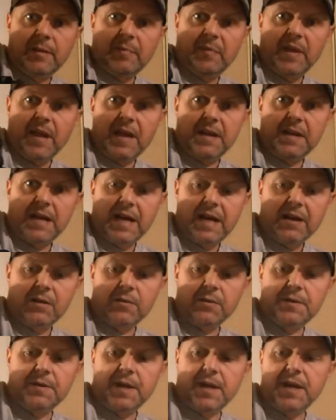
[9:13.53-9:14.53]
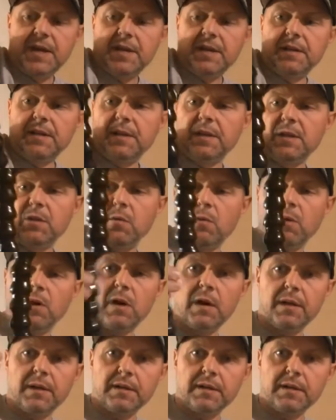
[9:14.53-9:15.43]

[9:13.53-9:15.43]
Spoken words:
that down onto anything you want,